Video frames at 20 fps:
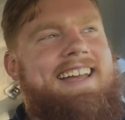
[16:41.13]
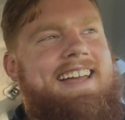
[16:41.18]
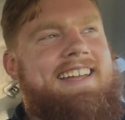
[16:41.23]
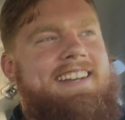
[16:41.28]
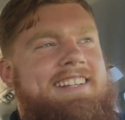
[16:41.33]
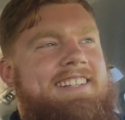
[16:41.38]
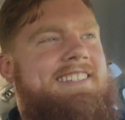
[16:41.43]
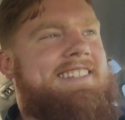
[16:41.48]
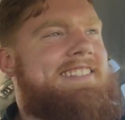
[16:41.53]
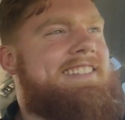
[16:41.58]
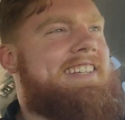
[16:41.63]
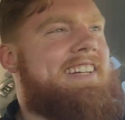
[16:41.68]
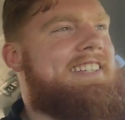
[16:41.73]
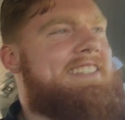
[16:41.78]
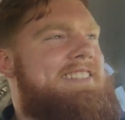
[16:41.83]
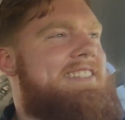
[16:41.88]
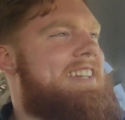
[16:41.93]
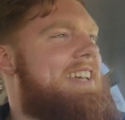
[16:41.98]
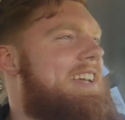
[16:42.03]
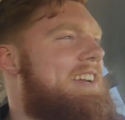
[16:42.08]
Aiden's
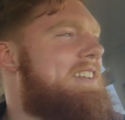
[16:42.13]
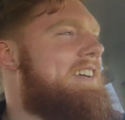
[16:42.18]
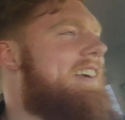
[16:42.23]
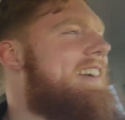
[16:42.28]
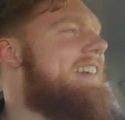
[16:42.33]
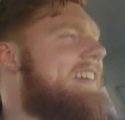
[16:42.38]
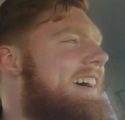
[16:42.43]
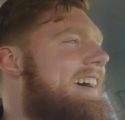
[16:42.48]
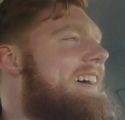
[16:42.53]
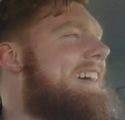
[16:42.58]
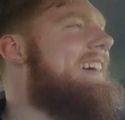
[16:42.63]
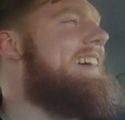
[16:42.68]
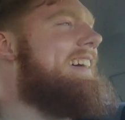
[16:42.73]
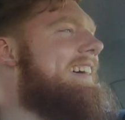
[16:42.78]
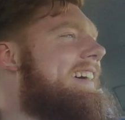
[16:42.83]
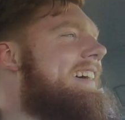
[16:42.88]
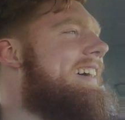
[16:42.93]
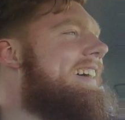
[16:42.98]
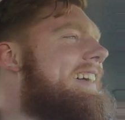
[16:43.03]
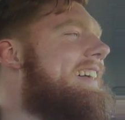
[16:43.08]
16 right
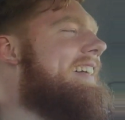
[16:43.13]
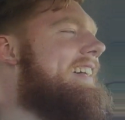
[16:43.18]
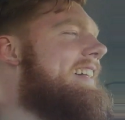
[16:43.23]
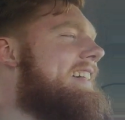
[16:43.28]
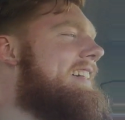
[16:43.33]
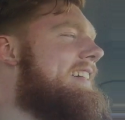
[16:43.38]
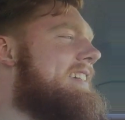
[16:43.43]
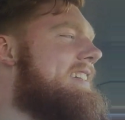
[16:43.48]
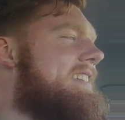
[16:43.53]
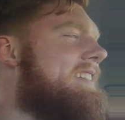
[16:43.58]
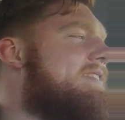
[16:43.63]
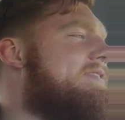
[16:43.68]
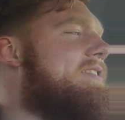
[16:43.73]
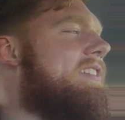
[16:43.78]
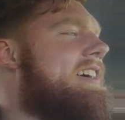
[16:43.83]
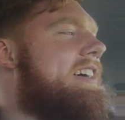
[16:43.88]
now.